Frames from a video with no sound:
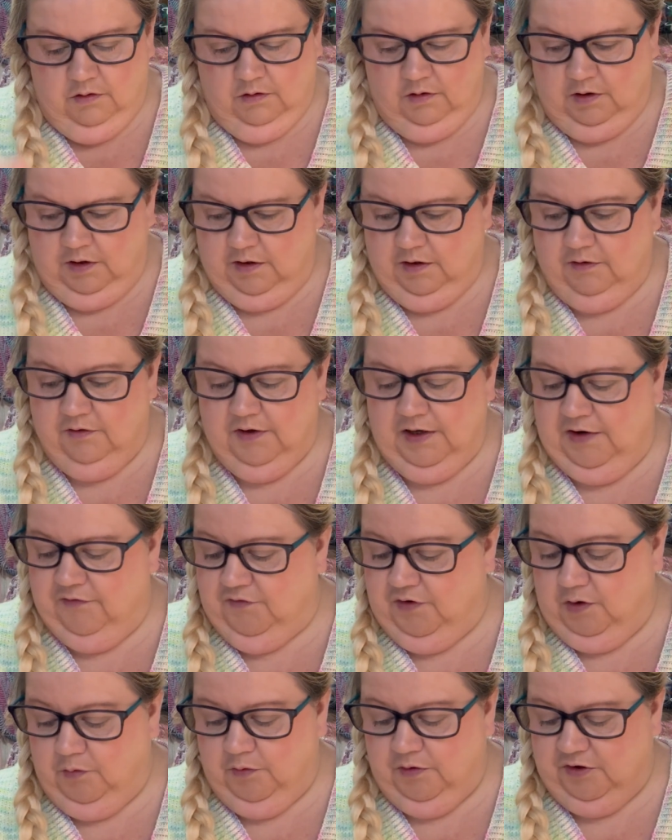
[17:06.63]
I don't even
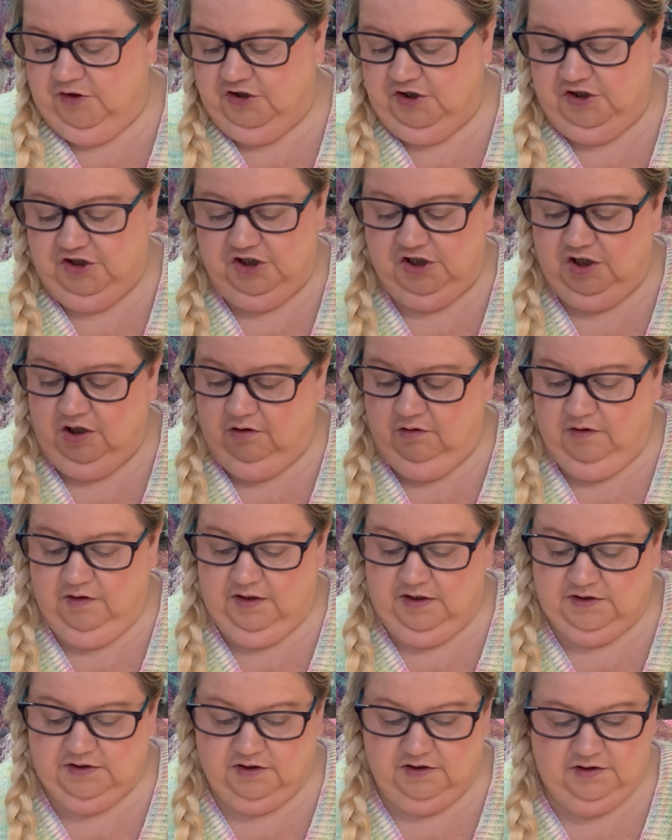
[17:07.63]
know whether I should show you
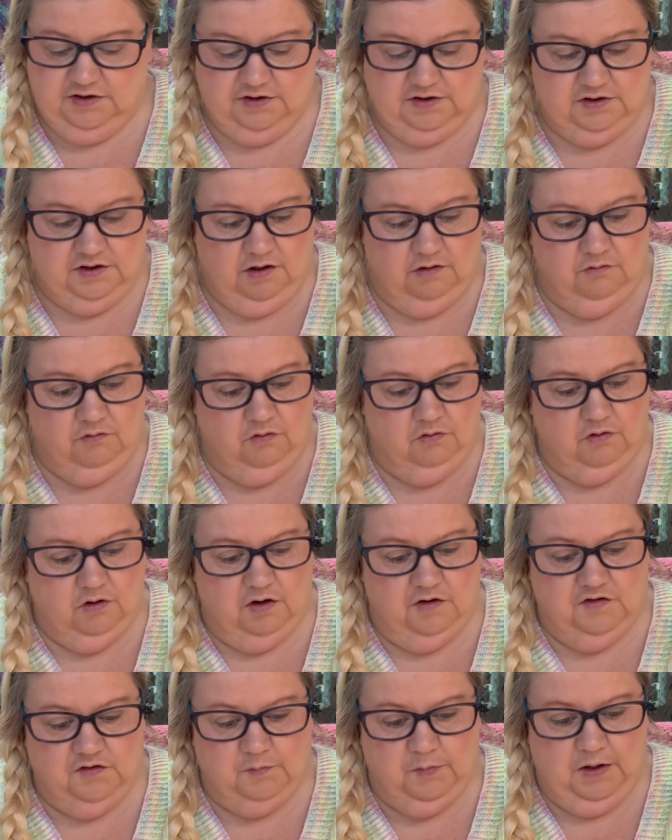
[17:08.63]
this because it's so not
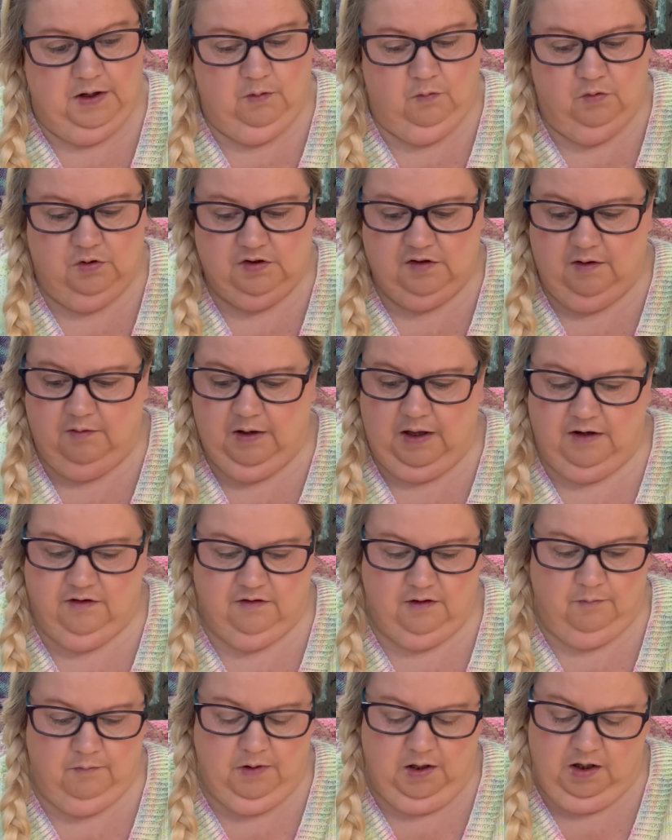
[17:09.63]
going to be what I end
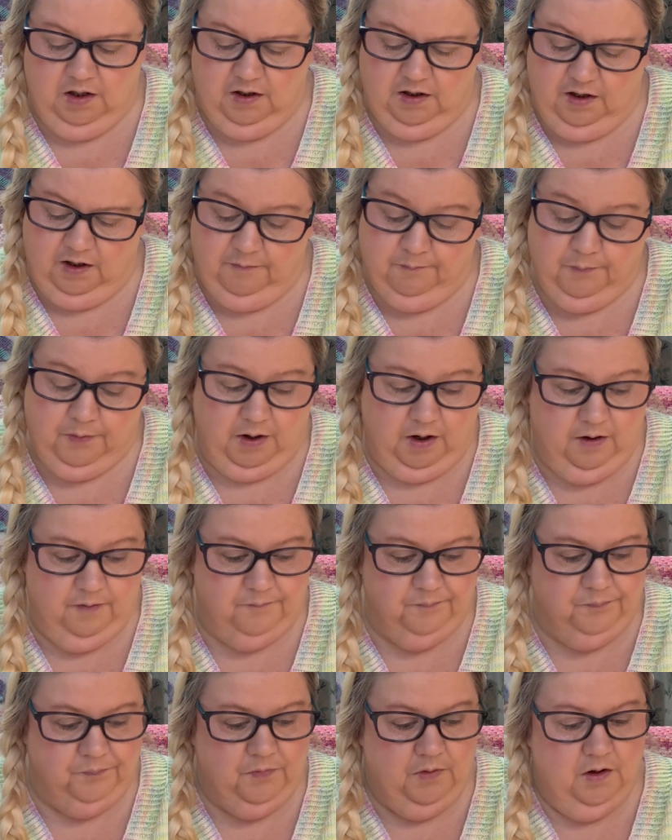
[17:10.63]
up making, but
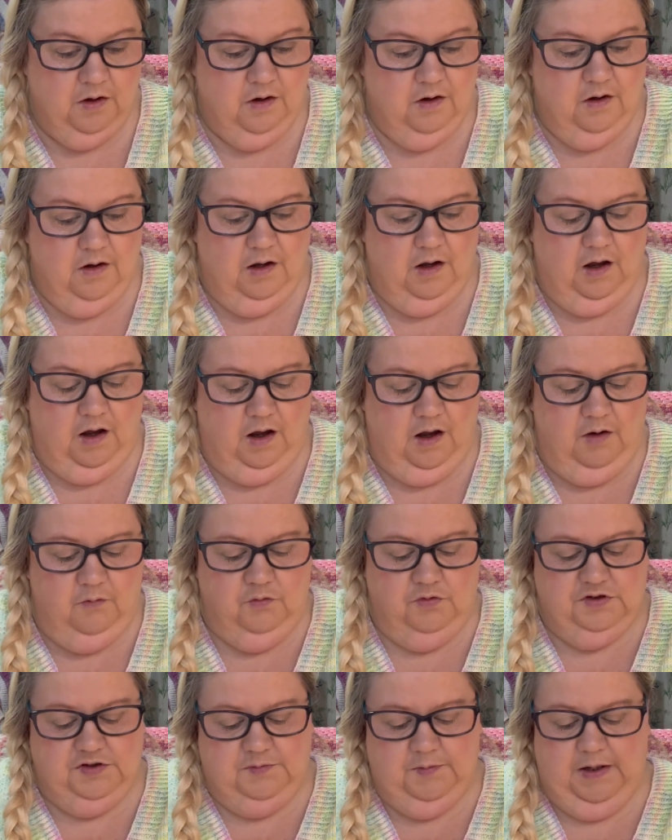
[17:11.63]
I
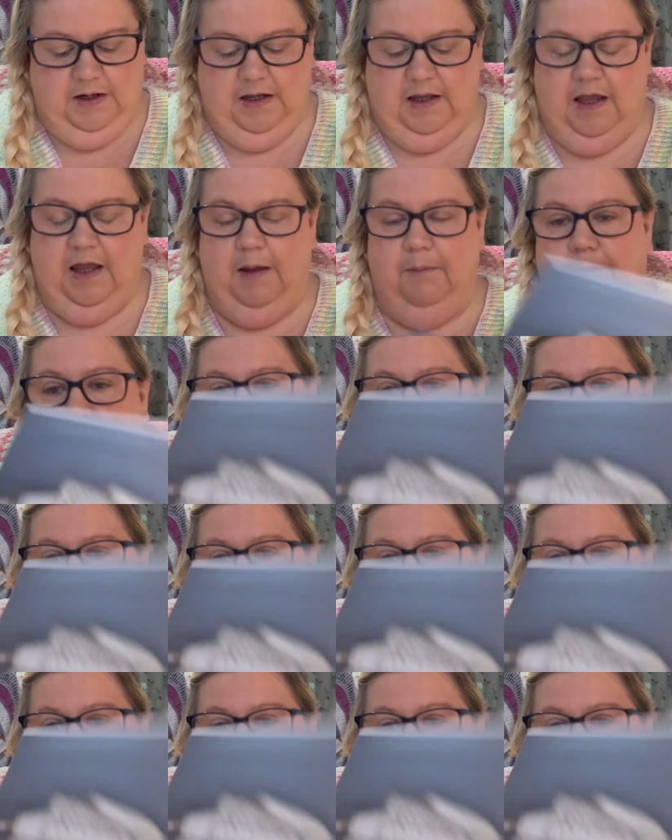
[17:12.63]
want to make him.